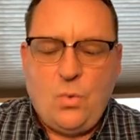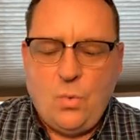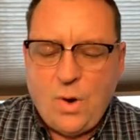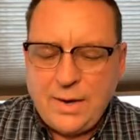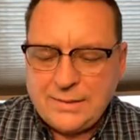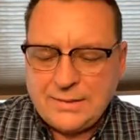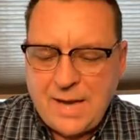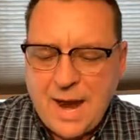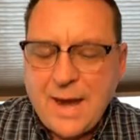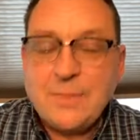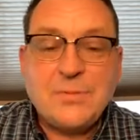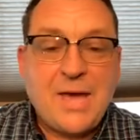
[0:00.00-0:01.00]
What a
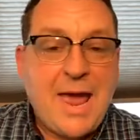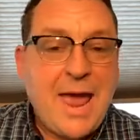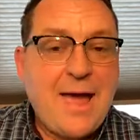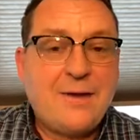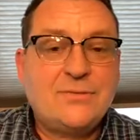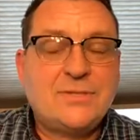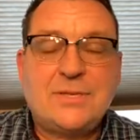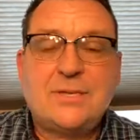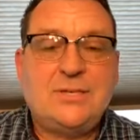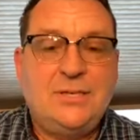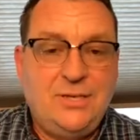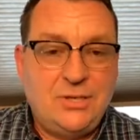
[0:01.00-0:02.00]
time to have
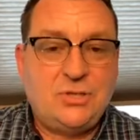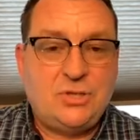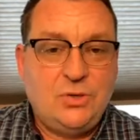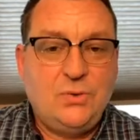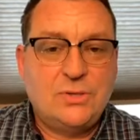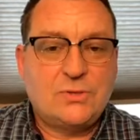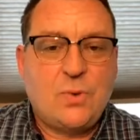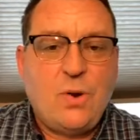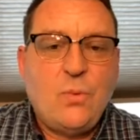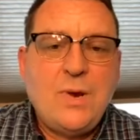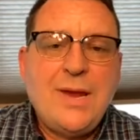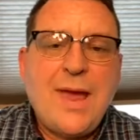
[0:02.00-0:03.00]
such an issue as
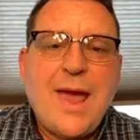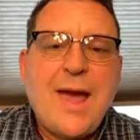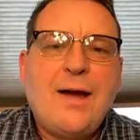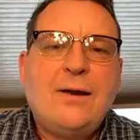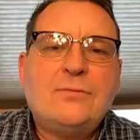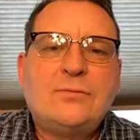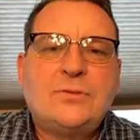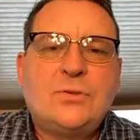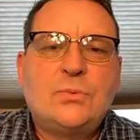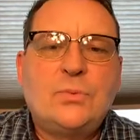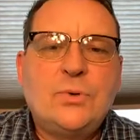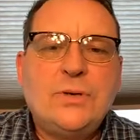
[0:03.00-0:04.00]
what we have to
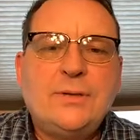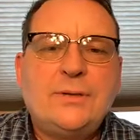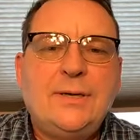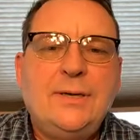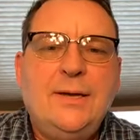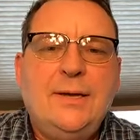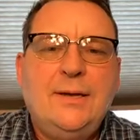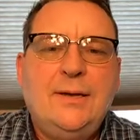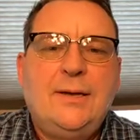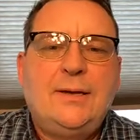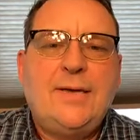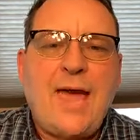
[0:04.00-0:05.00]
really
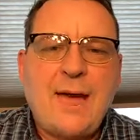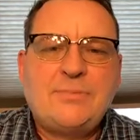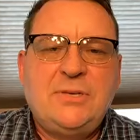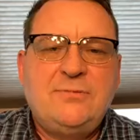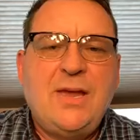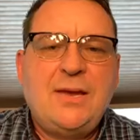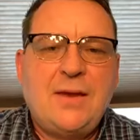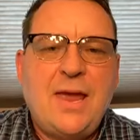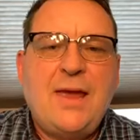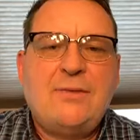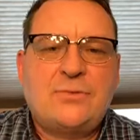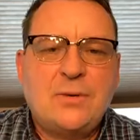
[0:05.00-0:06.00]
captivate
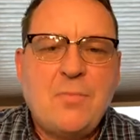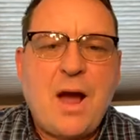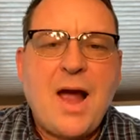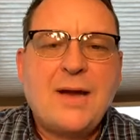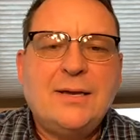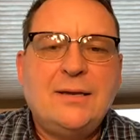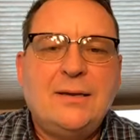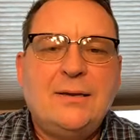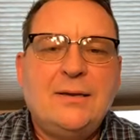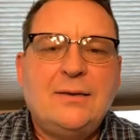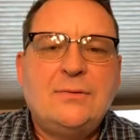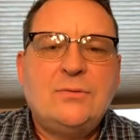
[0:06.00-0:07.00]
everybody
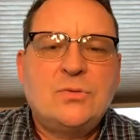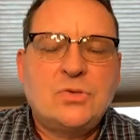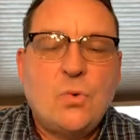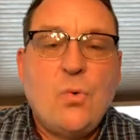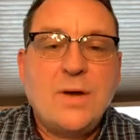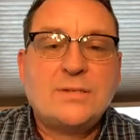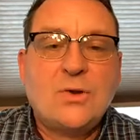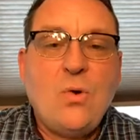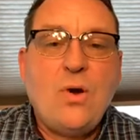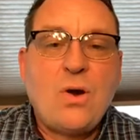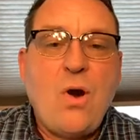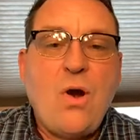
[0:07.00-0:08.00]
into what's
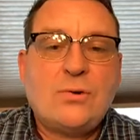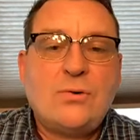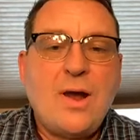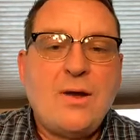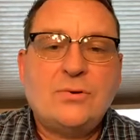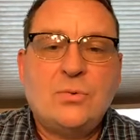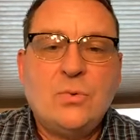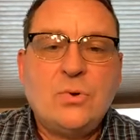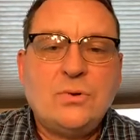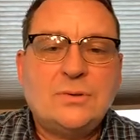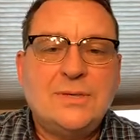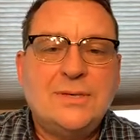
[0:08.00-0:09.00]
going on around the
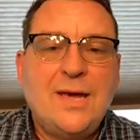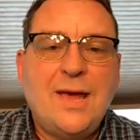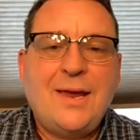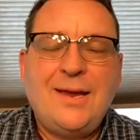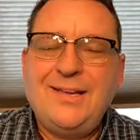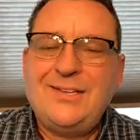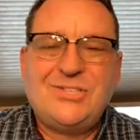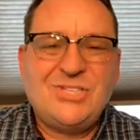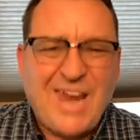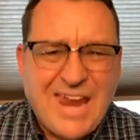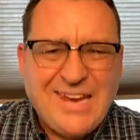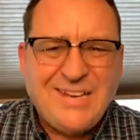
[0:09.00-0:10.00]
world today, and it
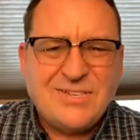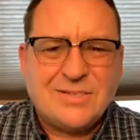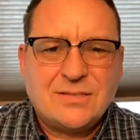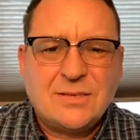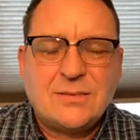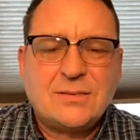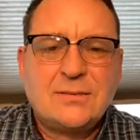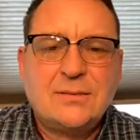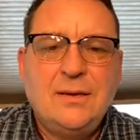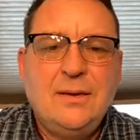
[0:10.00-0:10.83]
changes us.